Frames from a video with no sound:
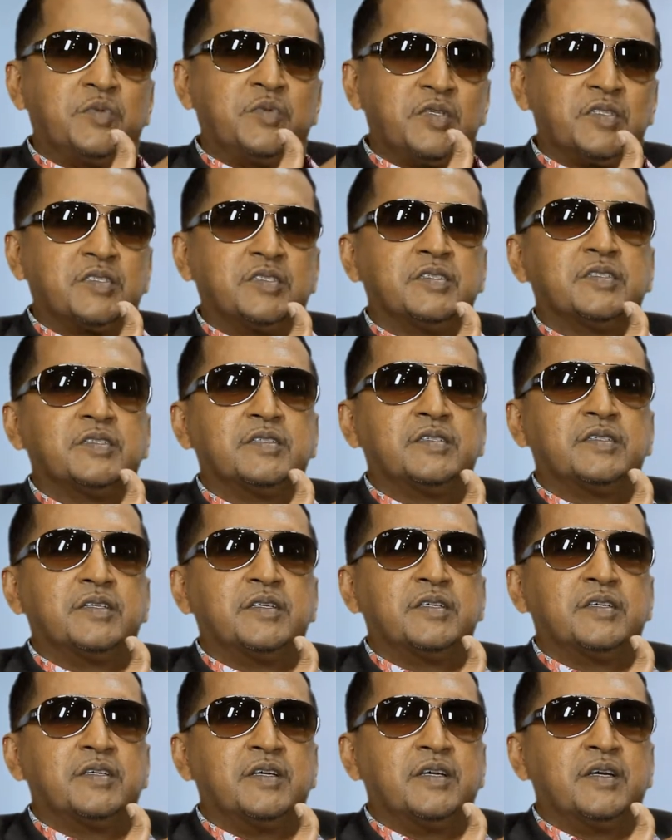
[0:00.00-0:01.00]
person
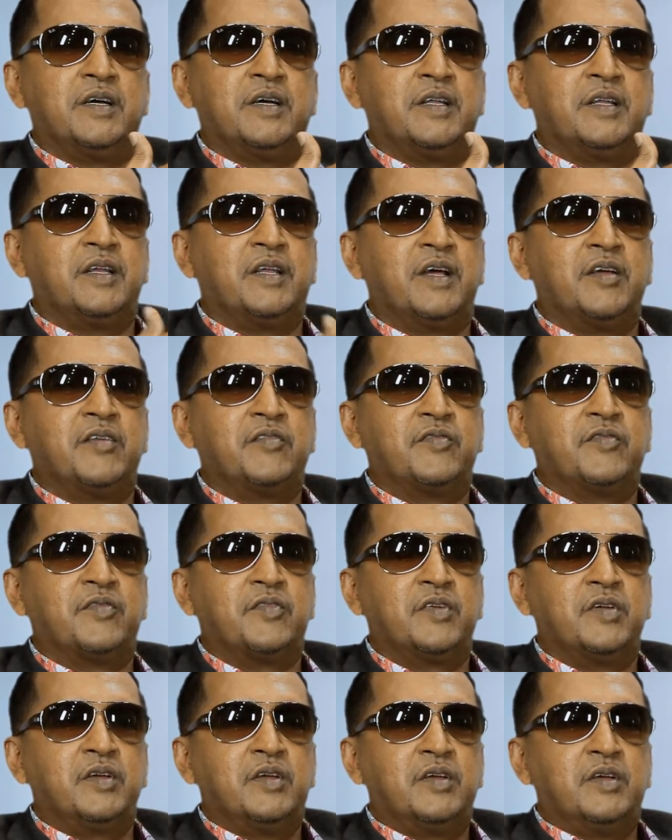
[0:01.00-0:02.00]
in life.
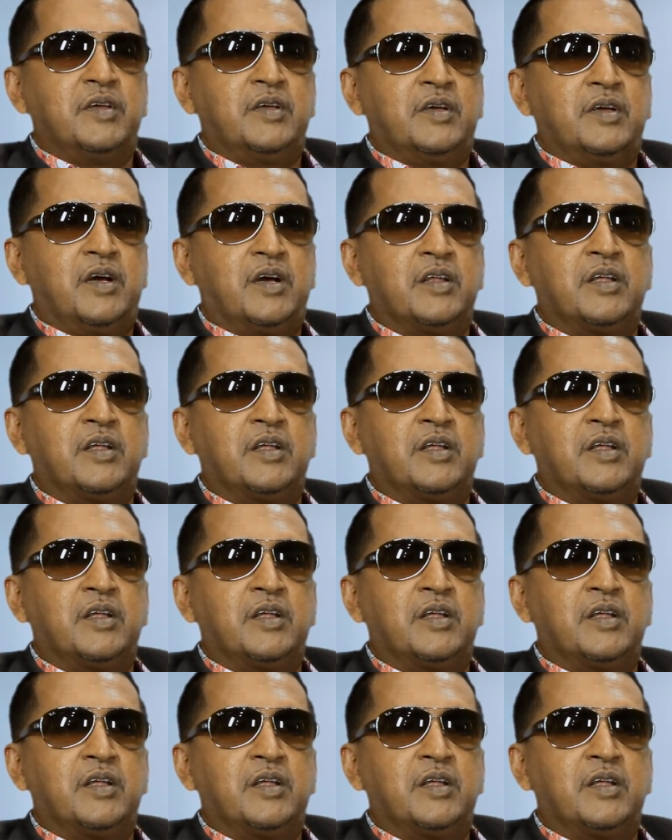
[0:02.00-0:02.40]
A